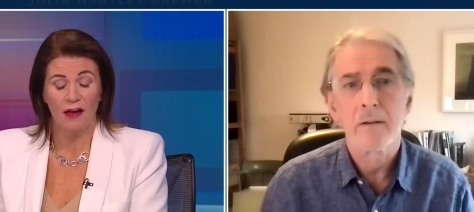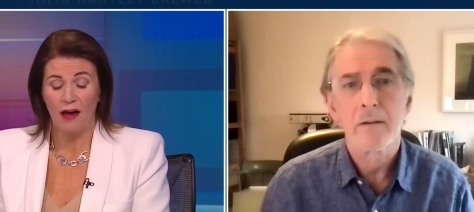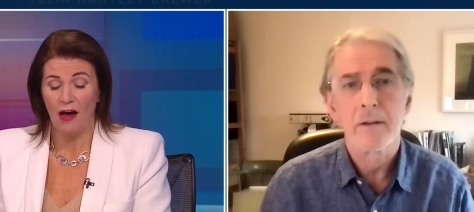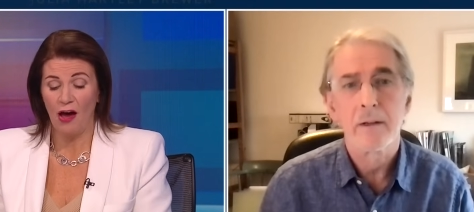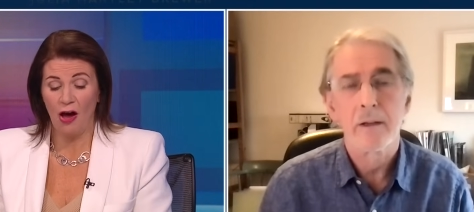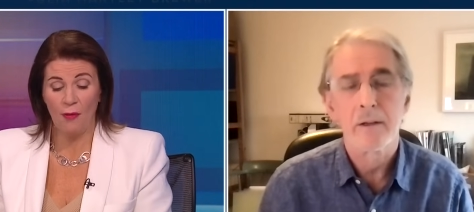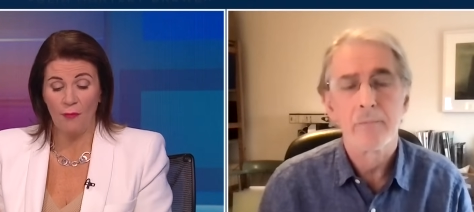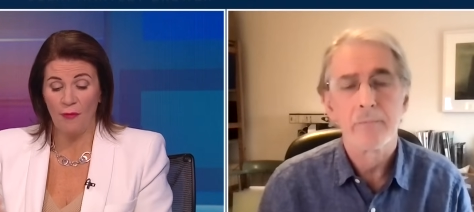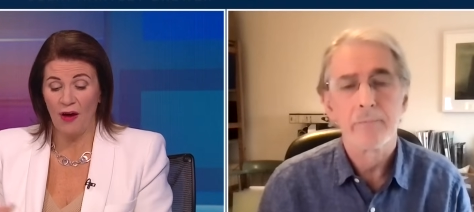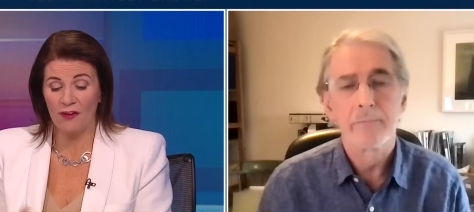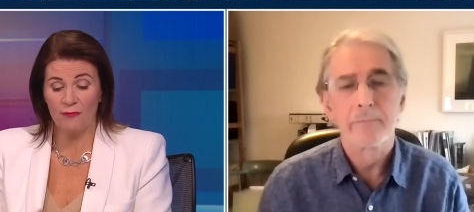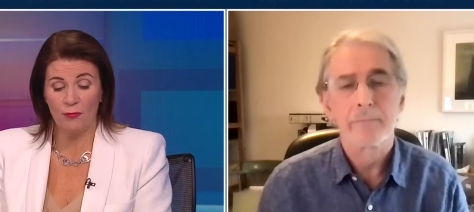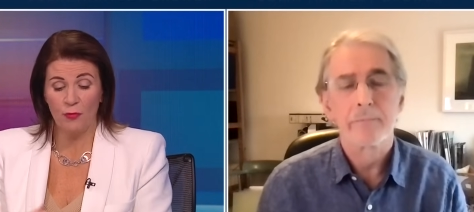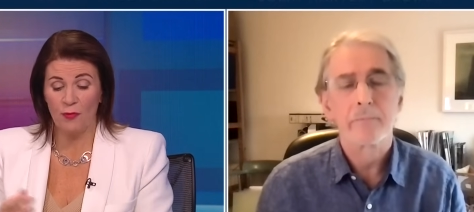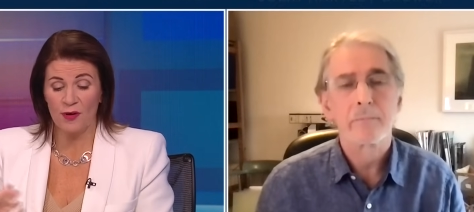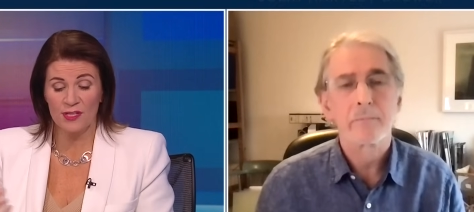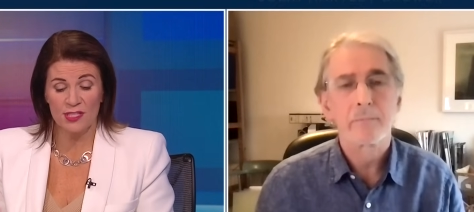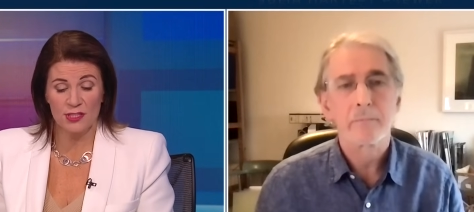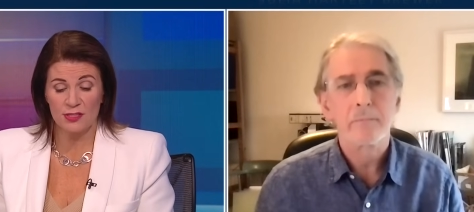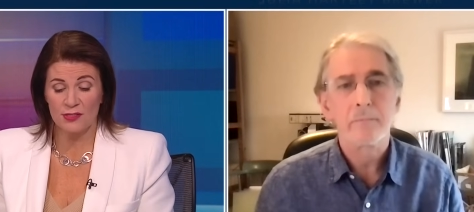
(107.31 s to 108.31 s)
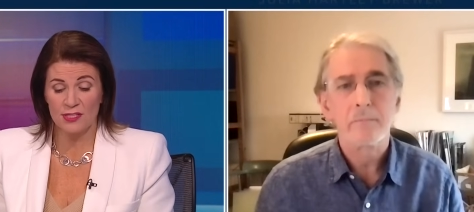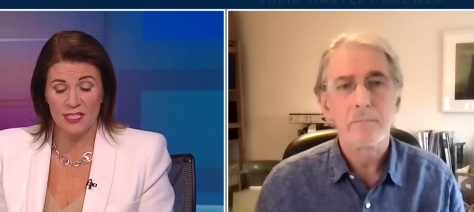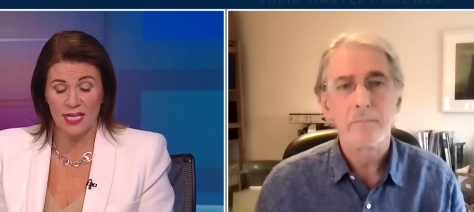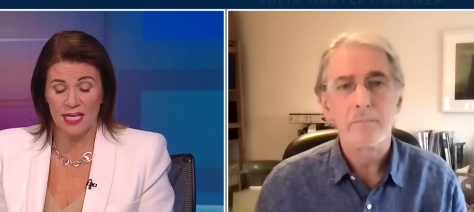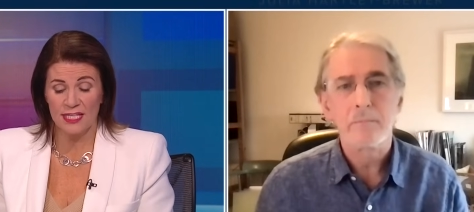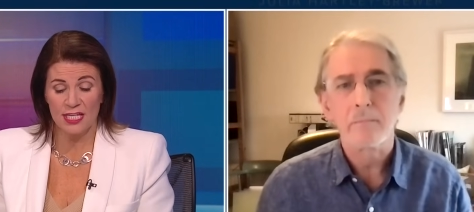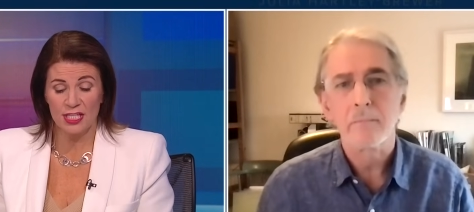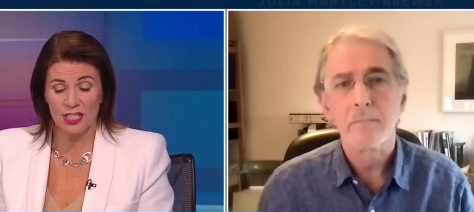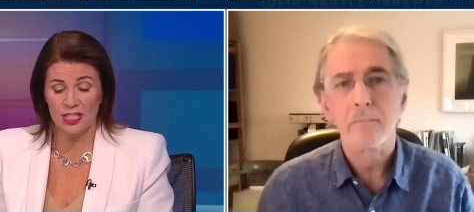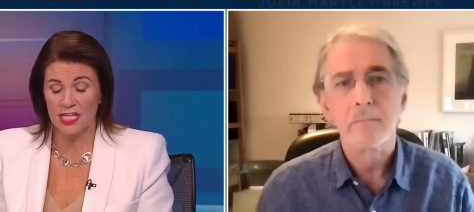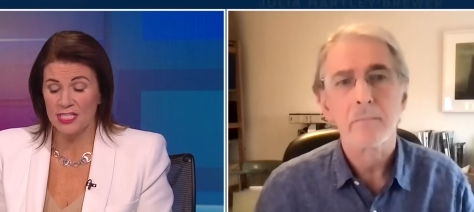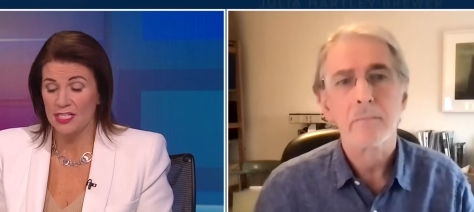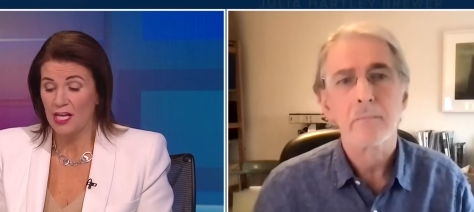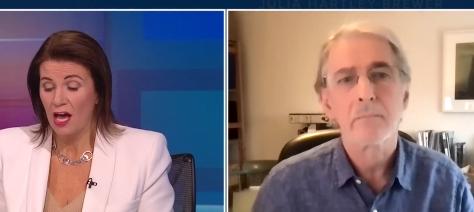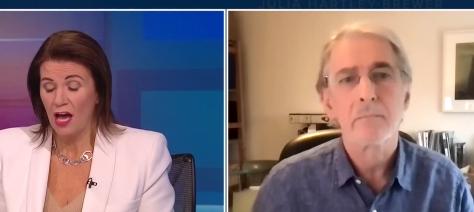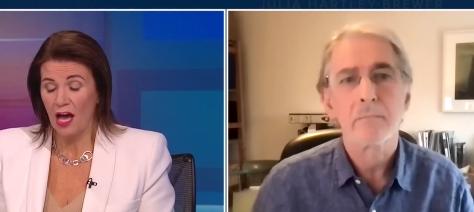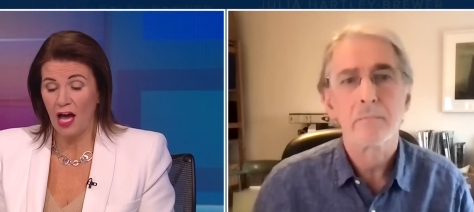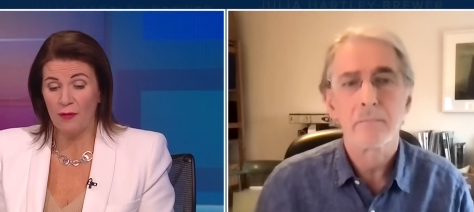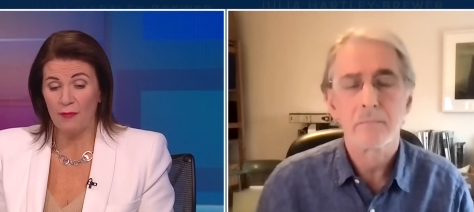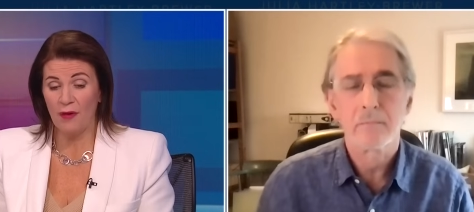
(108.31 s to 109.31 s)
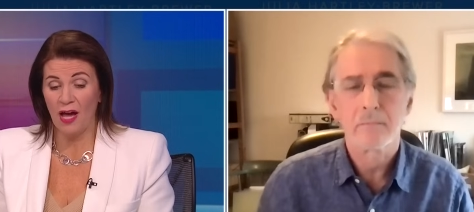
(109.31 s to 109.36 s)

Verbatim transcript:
Speaker 1: Um, mm. I've always used the NHS. I'm,